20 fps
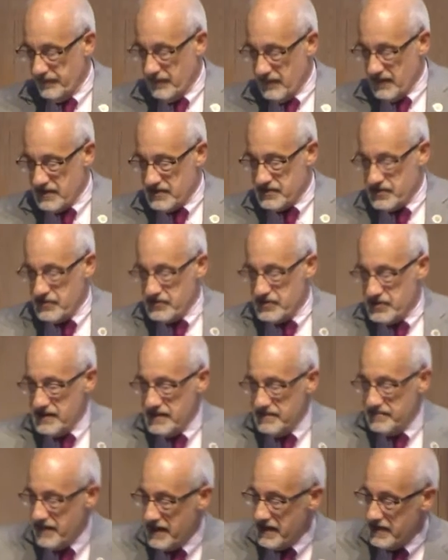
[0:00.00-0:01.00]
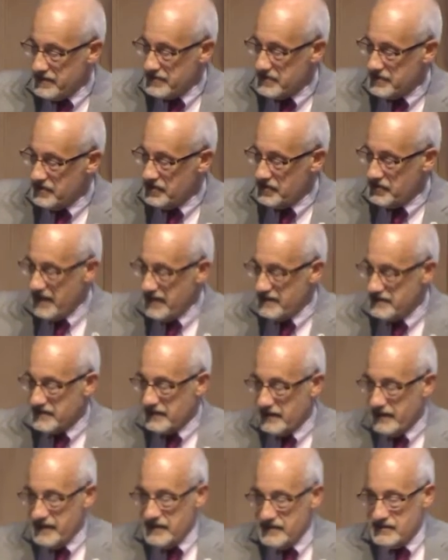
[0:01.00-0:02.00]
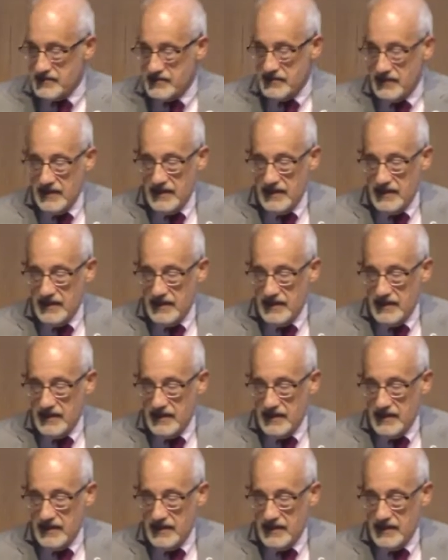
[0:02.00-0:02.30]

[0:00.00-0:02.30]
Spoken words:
As Eugene Peterson translates,